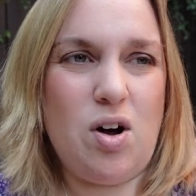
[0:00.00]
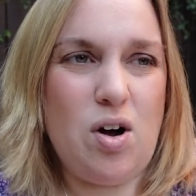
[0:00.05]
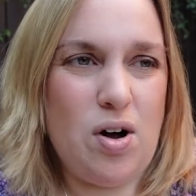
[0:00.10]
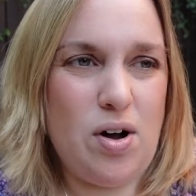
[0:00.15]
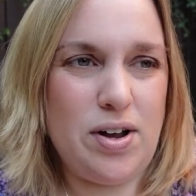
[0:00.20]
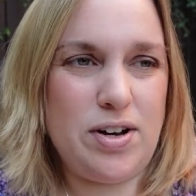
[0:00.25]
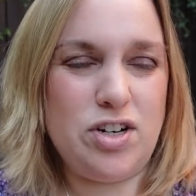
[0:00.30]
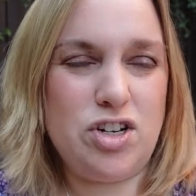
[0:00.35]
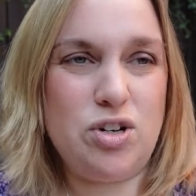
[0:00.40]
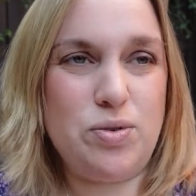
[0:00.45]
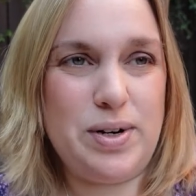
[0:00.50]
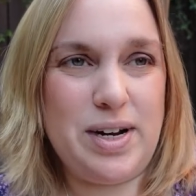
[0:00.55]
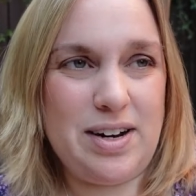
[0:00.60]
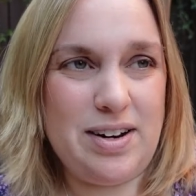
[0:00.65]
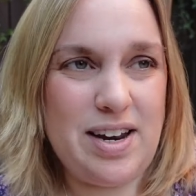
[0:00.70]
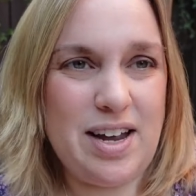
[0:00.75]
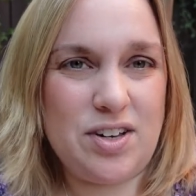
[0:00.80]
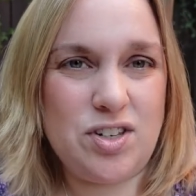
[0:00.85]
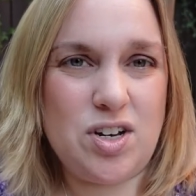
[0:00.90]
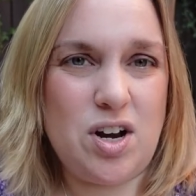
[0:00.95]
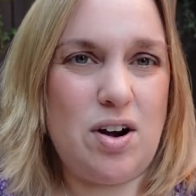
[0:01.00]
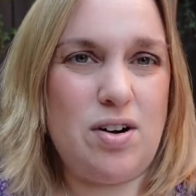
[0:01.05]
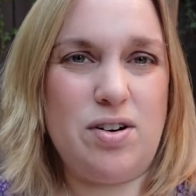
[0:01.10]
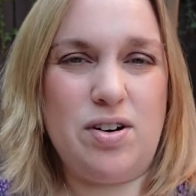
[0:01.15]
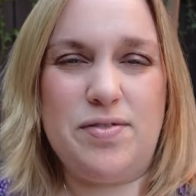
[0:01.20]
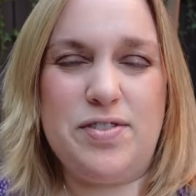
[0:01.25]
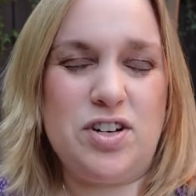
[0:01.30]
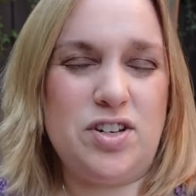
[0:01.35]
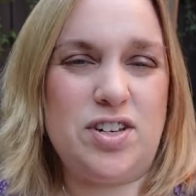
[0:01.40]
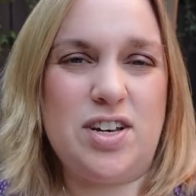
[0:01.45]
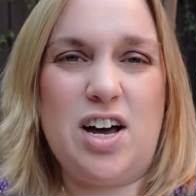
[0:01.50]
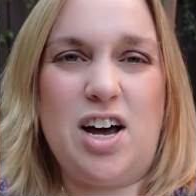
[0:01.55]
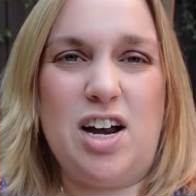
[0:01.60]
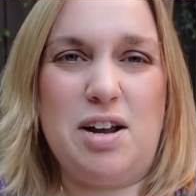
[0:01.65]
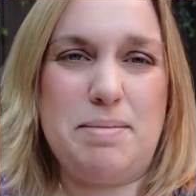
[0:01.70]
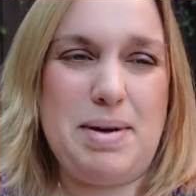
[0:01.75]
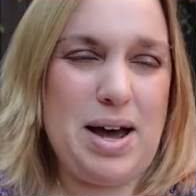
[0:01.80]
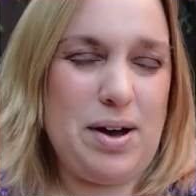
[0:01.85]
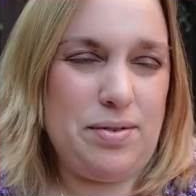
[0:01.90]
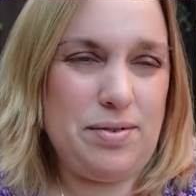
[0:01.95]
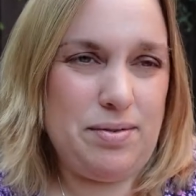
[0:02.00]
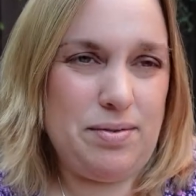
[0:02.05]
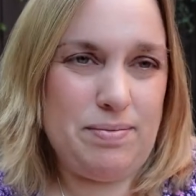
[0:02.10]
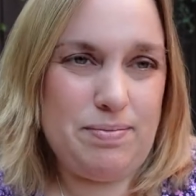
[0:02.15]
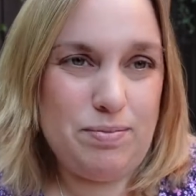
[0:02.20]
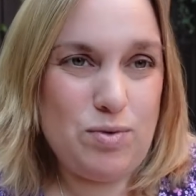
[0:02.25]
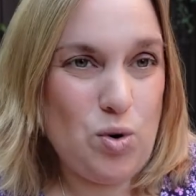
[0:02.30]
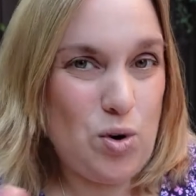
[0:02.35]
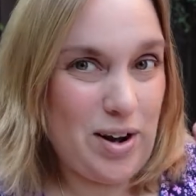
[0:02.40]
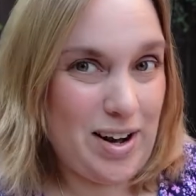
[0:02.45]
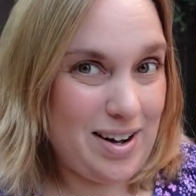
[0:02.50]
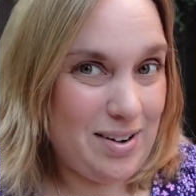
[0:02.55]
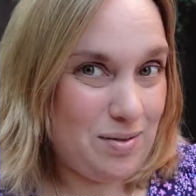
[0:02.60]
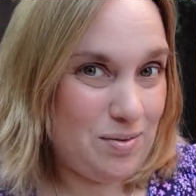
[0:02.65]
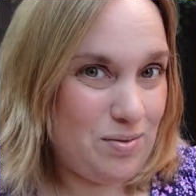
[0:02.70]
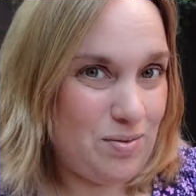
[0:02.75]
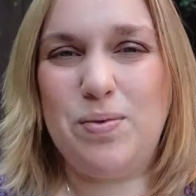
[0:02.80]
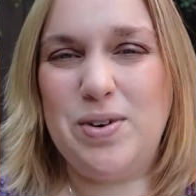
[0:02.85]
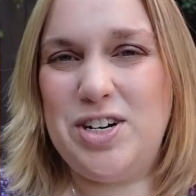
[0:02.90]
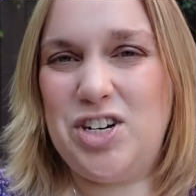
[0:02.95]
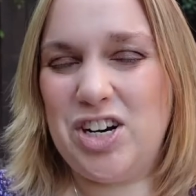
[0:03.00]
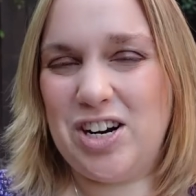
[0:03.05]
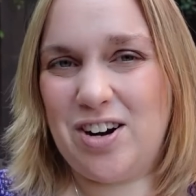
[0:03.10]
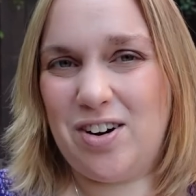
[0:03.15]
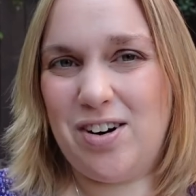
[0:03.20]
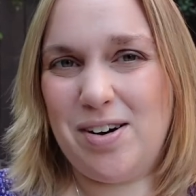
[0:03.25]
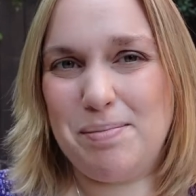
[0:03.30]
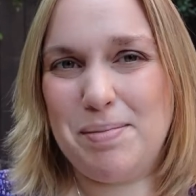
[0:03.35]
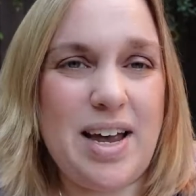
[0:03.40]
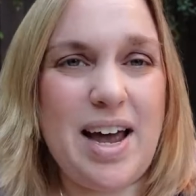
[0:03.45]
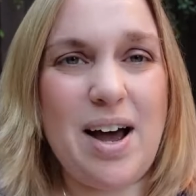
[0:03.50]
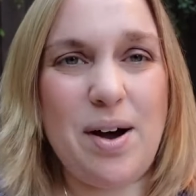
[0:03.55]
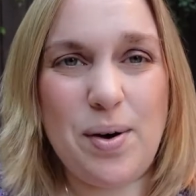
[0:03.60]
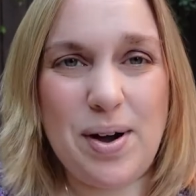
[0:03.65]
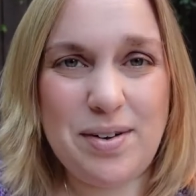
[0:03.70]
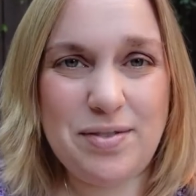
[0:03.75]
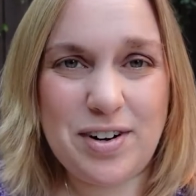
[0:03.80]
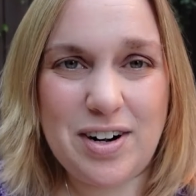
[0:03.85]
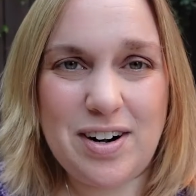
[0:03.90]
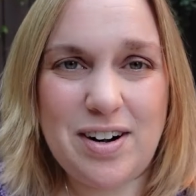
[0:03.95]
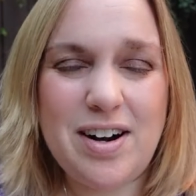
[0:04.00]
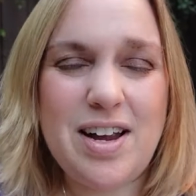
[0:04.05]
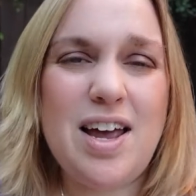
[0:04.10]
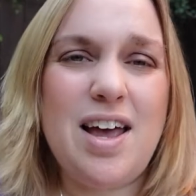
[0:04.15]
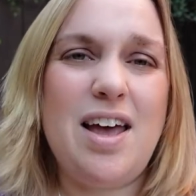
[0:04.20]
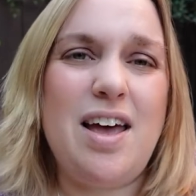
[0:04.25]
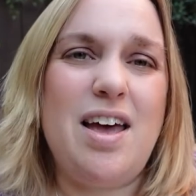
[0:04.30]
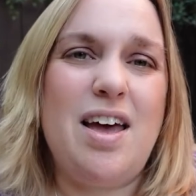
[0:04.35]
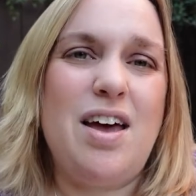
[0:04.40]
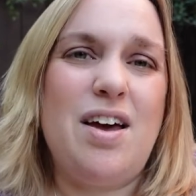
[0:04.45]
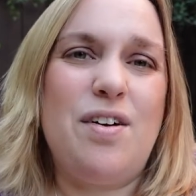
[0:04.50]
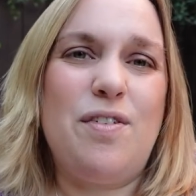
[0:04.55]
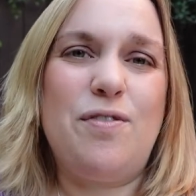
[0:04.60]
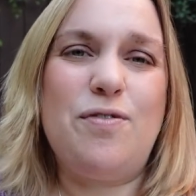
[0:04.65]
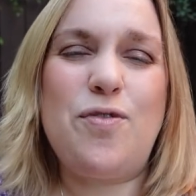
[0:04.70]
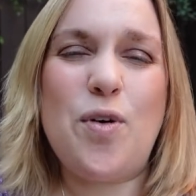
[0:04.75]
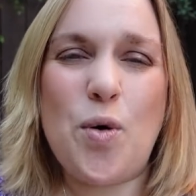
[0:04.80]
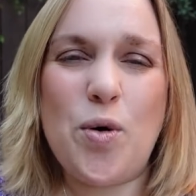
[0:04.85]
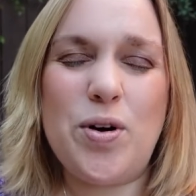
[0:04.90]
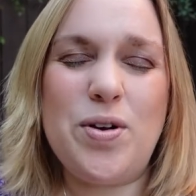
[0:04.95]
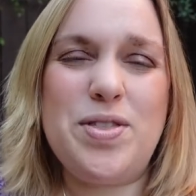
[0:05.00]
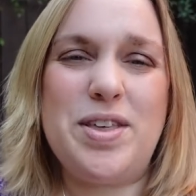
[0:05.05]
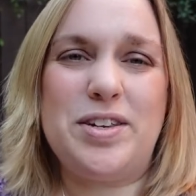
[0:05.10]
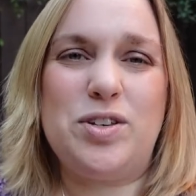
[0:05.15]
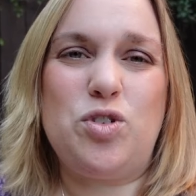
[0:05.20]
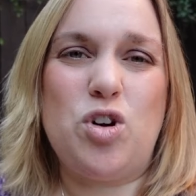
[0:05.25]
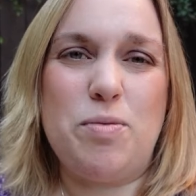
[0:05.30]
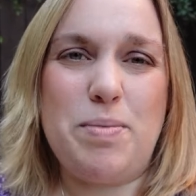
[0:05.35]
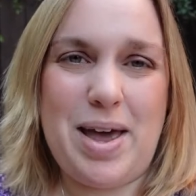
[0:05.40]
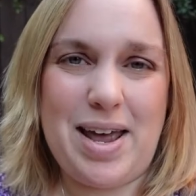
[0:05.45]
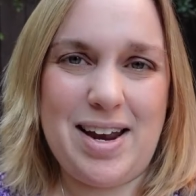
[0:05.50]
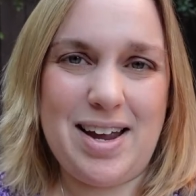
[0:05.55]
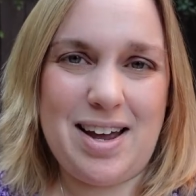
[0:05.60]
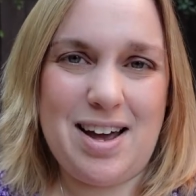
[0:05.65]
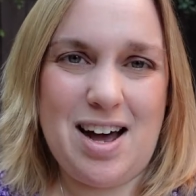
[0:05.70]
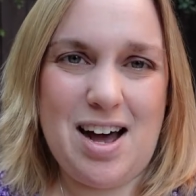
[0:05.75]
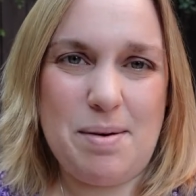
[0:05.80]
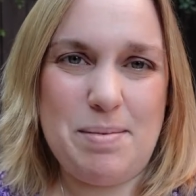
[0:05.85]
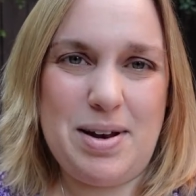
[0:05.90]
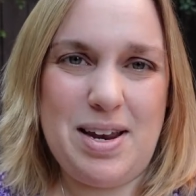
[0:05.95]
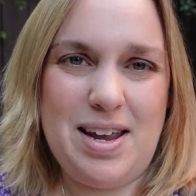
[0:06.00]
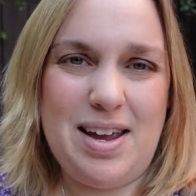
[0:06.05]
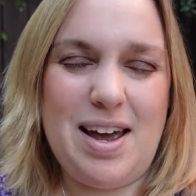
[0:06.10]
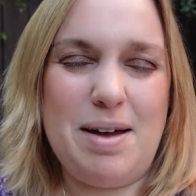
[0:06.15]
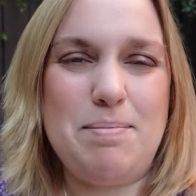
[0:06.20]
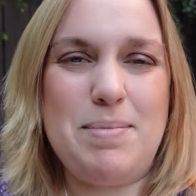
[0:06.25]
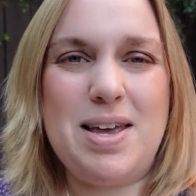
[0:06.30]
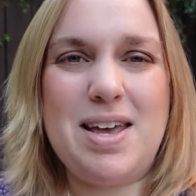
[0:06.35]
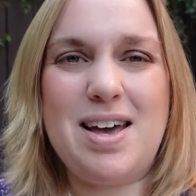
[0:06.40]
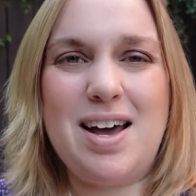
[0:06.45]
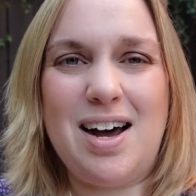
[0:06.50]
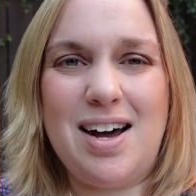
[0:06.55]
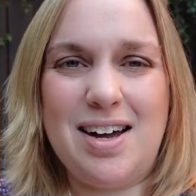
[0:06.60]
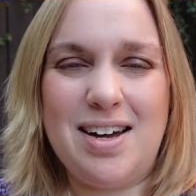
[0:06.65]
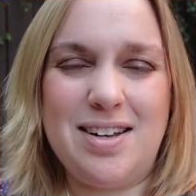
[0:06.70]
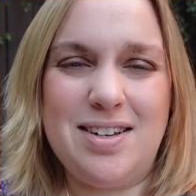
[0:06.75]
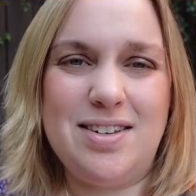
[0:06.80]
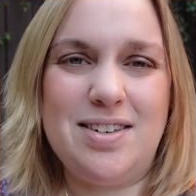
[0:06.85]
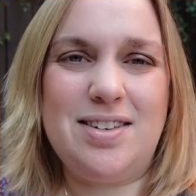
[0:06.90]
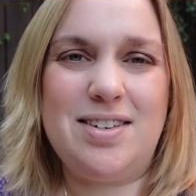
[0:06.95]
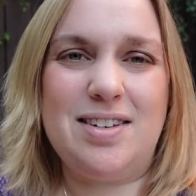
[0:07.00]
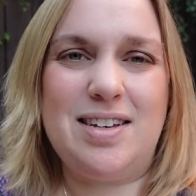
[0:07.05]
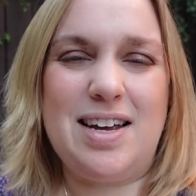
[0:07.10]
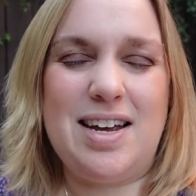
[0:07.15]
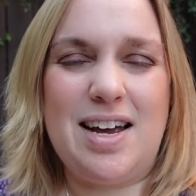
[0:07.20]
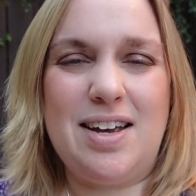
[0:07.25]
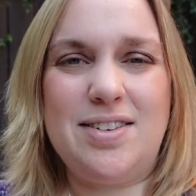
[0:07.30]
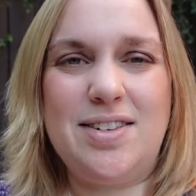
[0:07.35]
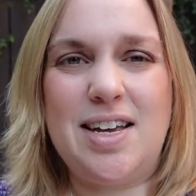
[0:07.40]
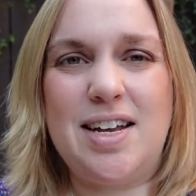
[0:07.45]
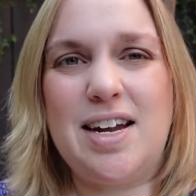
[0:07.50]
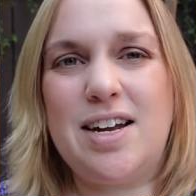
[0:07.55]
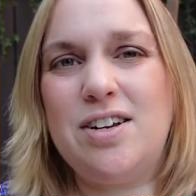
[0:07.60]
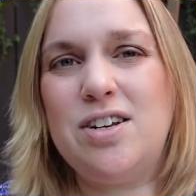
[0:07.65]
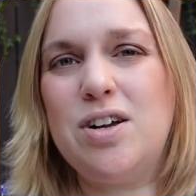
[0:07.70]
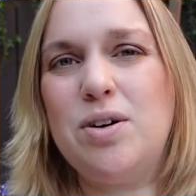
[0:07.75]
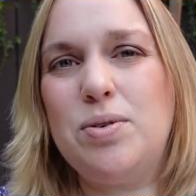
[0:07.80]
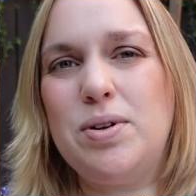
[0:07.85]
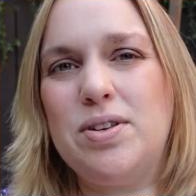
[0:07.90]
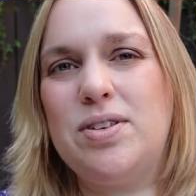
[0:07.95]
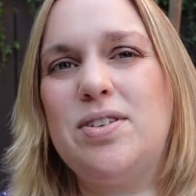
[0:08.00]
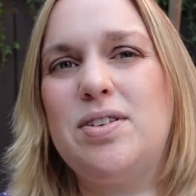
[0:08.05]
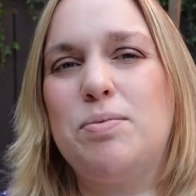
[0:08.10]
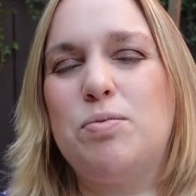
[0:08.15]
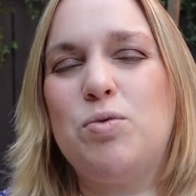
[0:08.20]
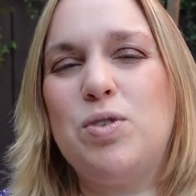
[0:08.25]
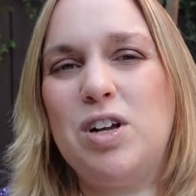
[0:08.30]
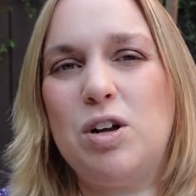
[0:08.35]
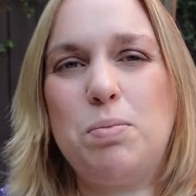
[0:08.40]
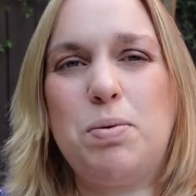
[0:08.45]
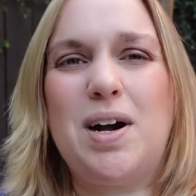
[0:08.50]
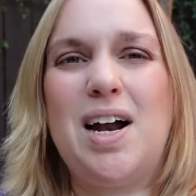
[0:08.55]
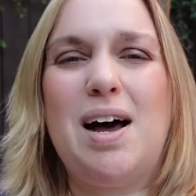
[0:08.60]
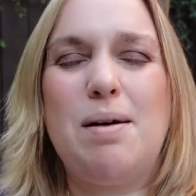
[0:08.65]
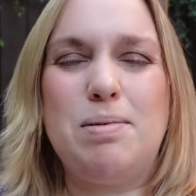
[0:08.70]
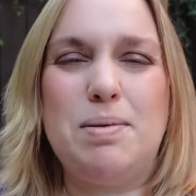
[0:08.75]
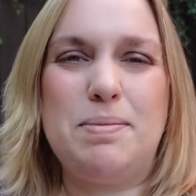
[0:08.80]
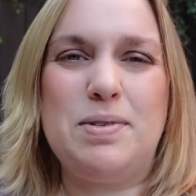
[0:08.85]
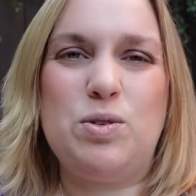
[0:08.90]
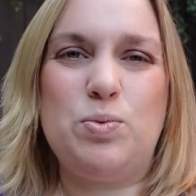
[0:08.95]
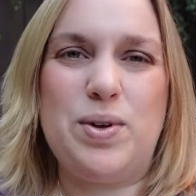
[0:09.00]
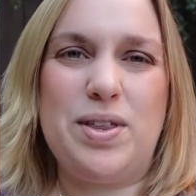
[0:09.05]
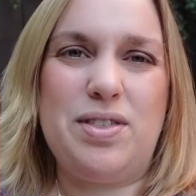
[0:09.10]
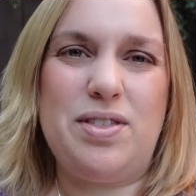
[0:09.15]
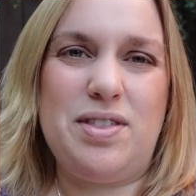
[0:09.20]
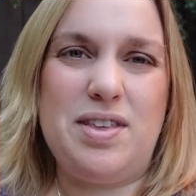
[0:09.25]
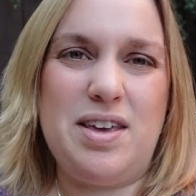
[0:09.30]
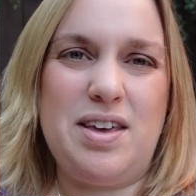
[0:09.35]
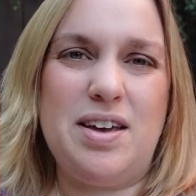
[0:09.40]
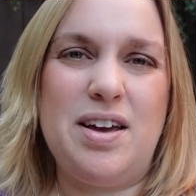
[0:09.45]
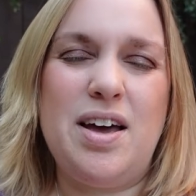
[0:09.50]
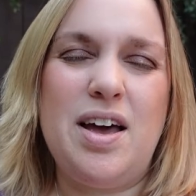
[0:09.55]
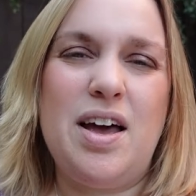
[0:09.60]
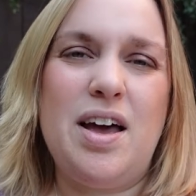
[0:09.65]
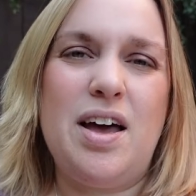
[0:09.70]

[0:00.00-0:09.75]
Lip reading: onto an index card, or even just cut them out and rejigger them. However, for this romantic comedy, and because, like I said, I noticed some real problems with the